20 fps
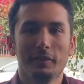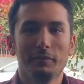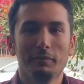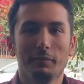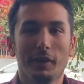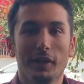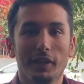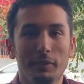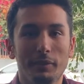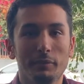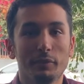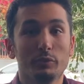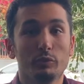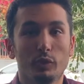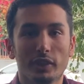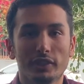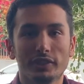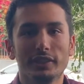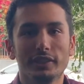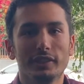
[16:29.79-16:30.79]
My name is
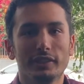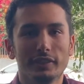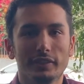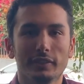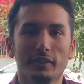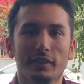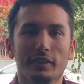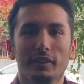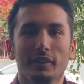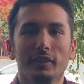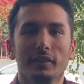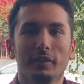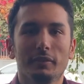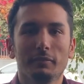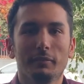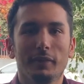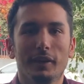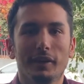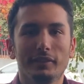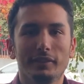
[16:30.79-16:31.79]
Burak Çelik.
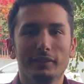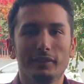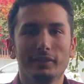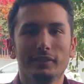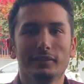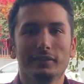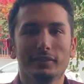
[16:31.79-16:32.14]
My thesis is